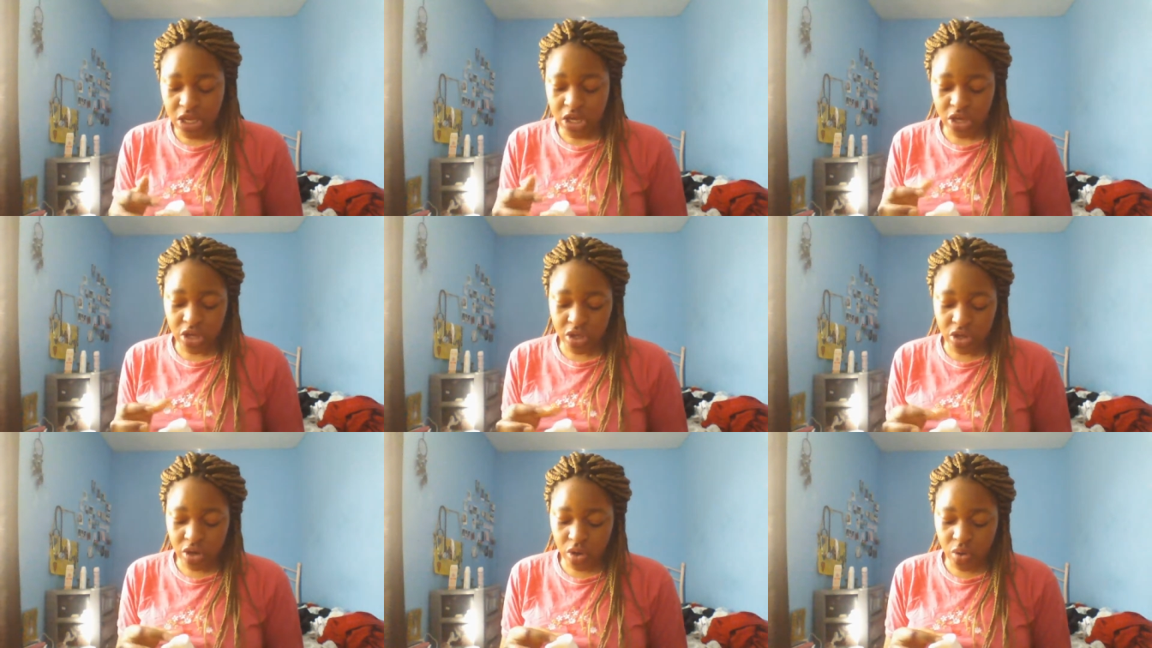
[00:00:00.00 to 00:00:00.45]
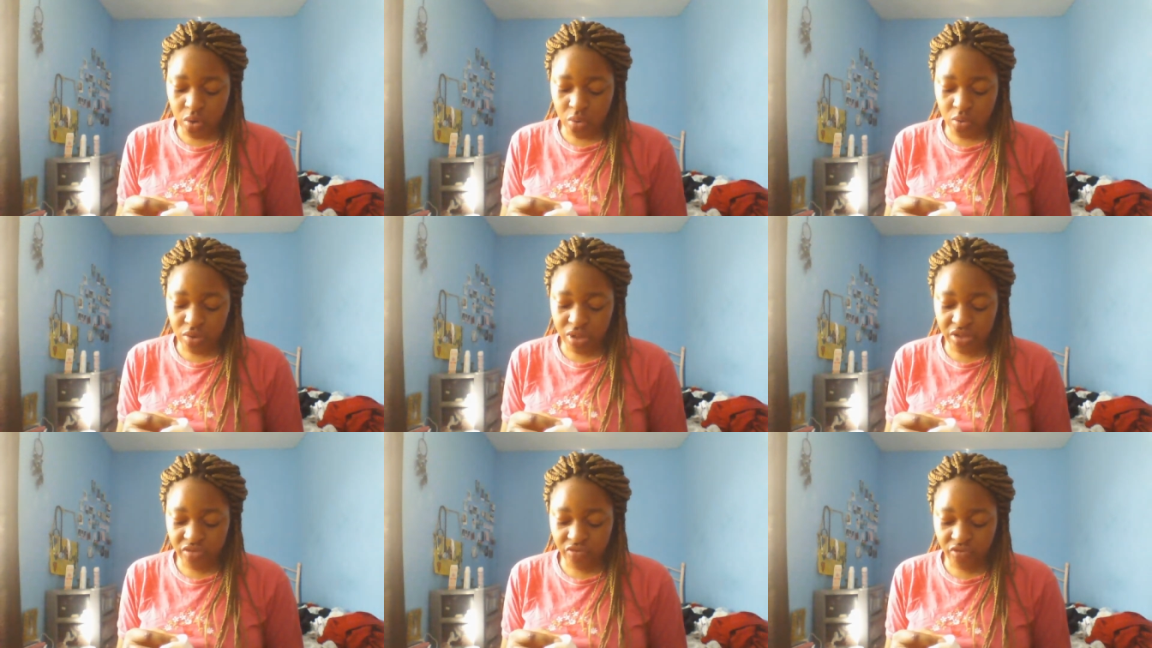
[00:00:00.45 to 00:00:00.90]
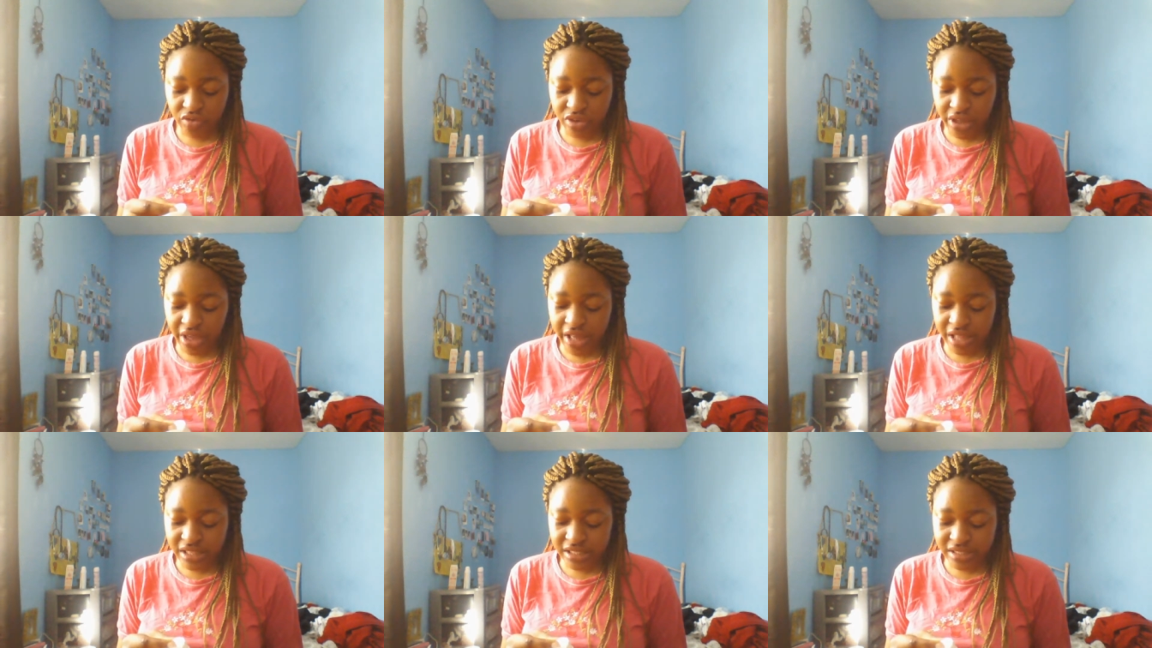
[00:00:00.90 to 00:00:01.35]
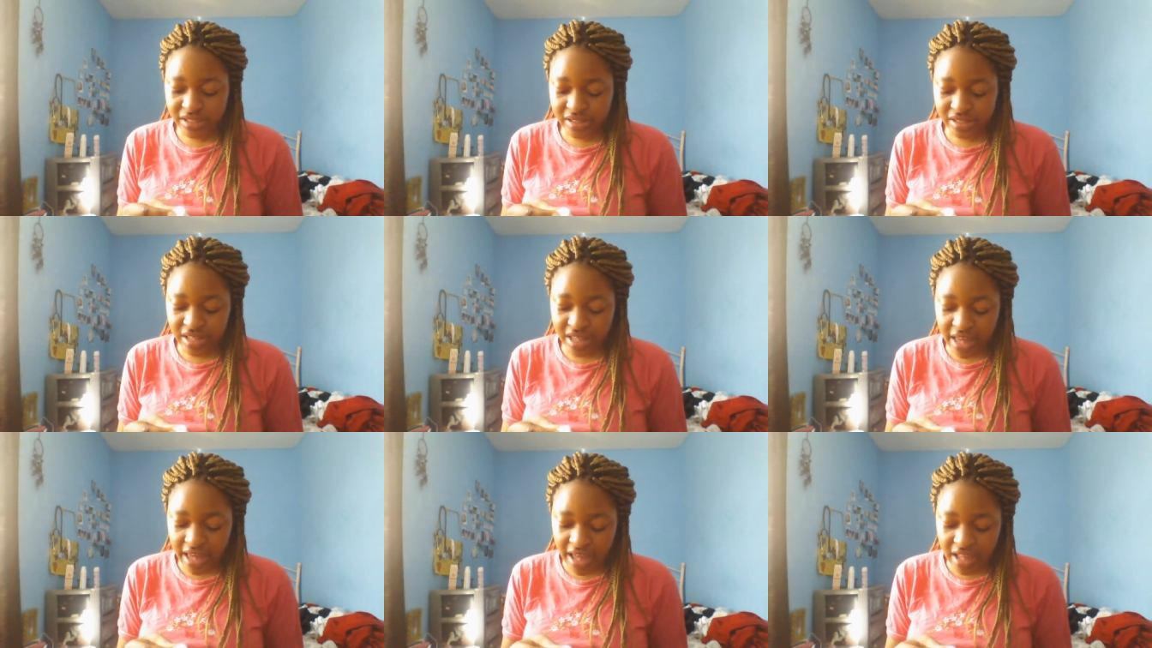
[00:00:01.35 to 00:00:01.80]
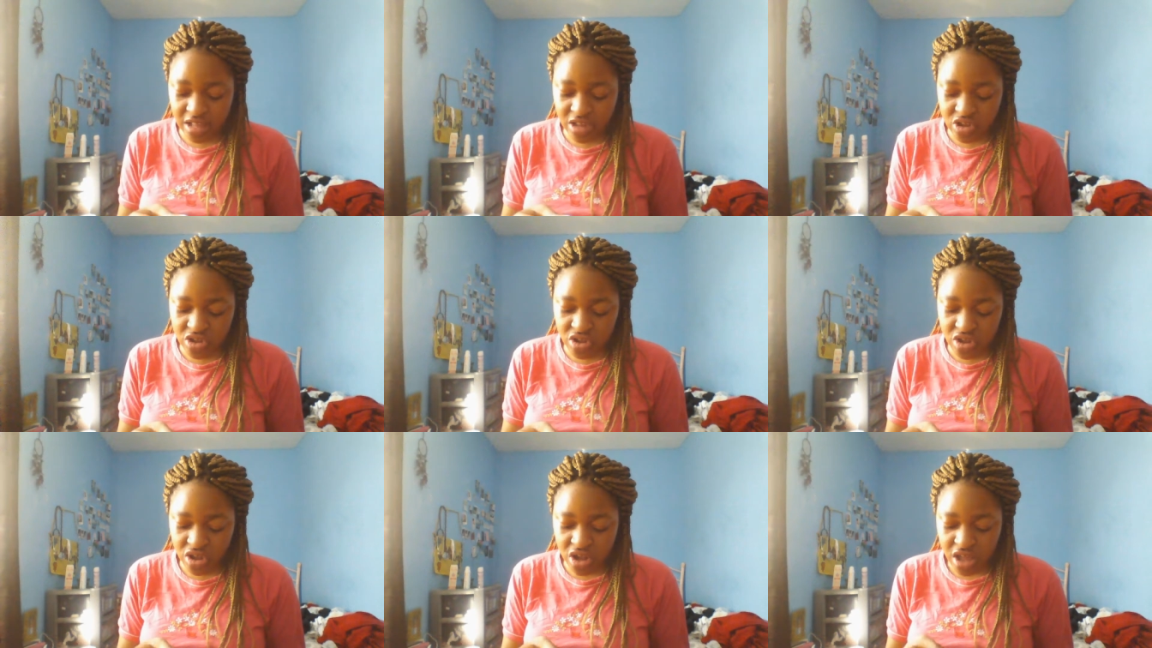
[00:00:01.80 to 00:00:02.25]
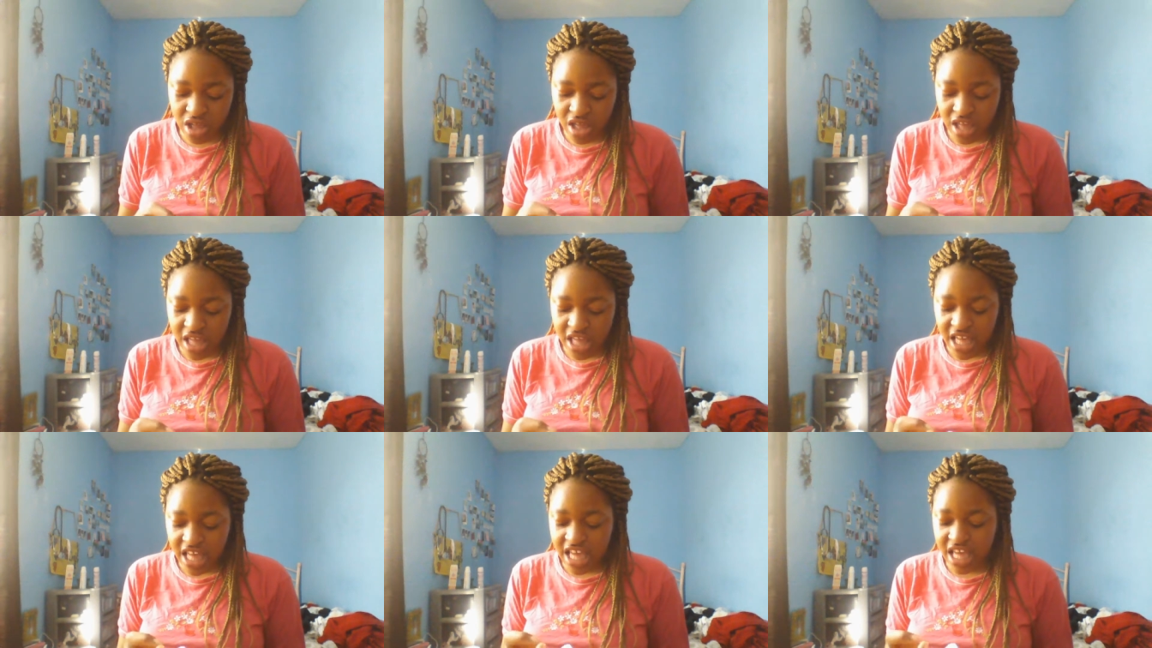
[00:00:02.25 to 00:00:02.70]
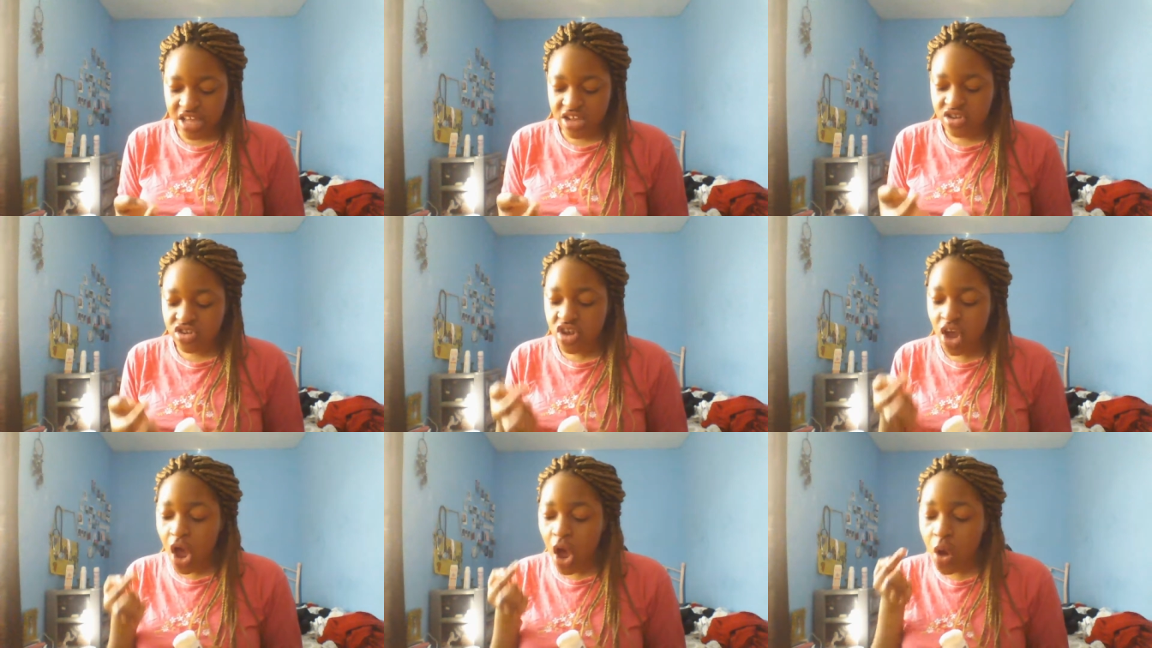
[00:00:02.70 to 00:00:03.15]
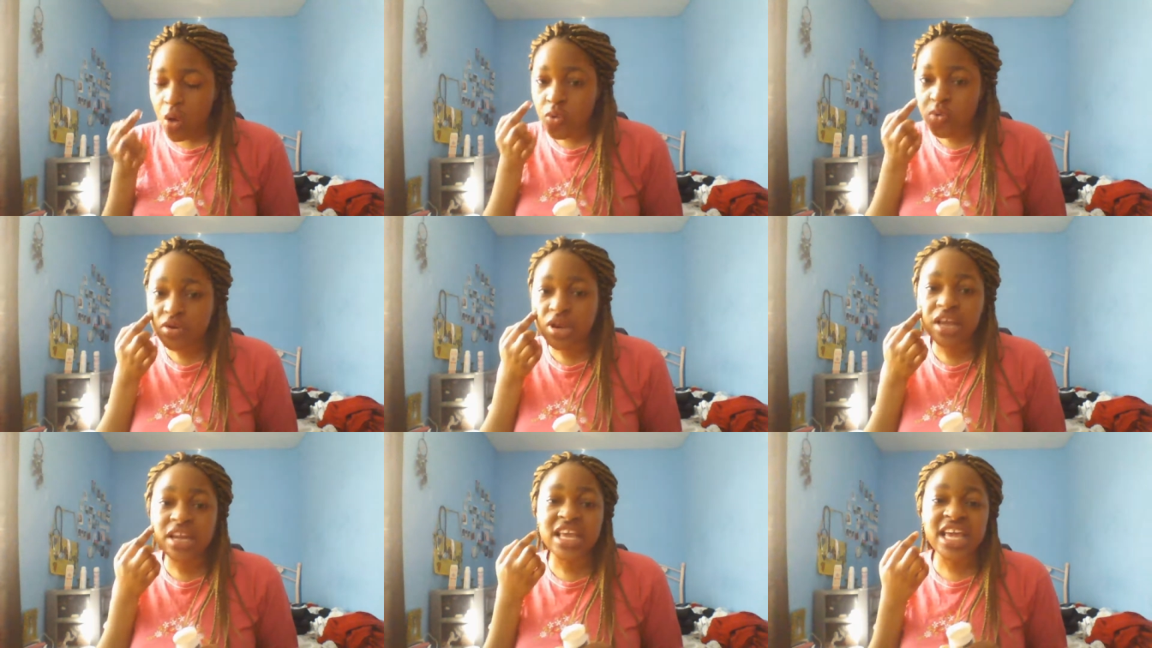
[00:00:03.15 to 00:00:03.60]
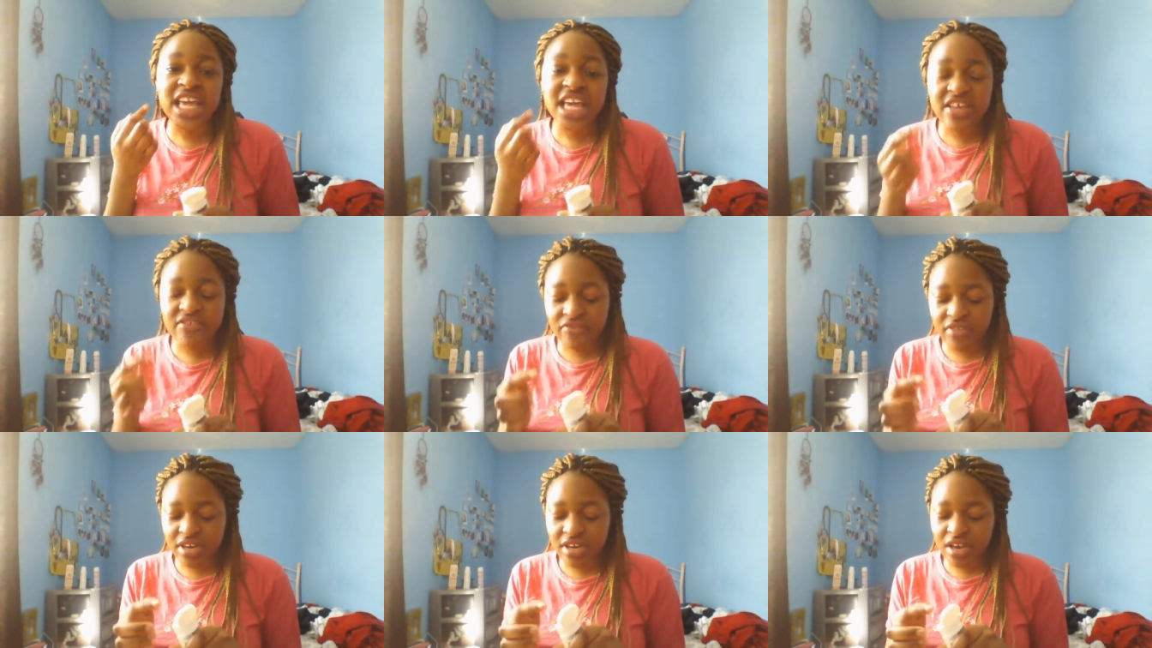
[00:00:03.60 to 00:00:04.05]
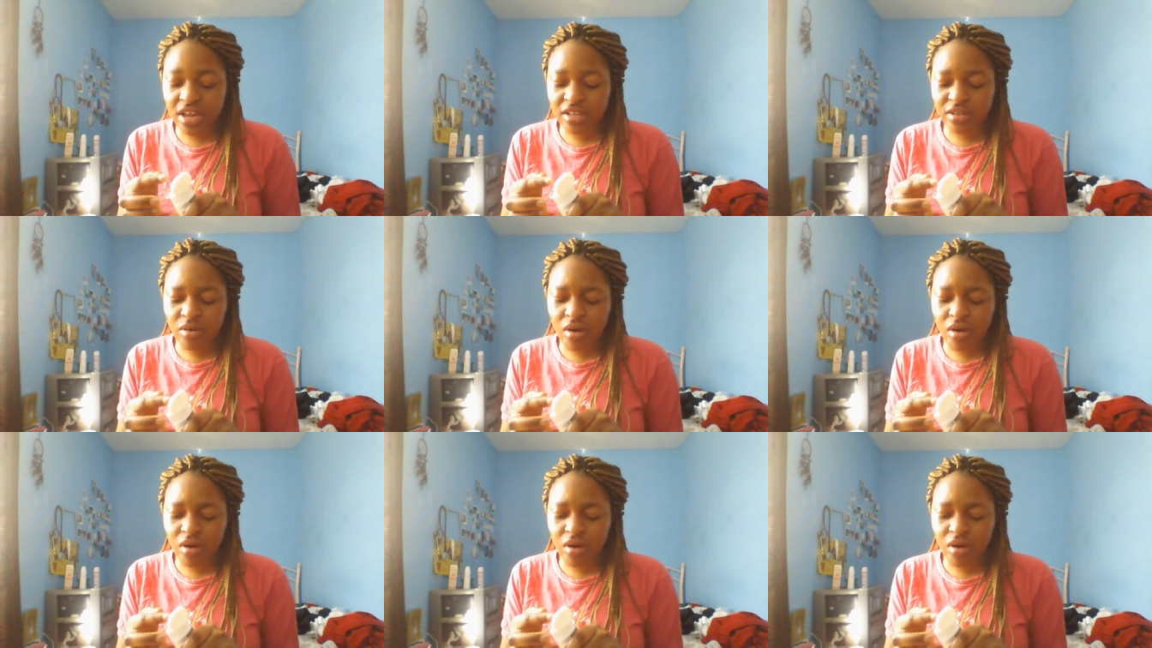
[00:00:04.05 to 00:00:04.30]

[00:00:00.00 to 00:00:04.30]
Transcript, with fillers: you know, it's for that skin tone and evenness.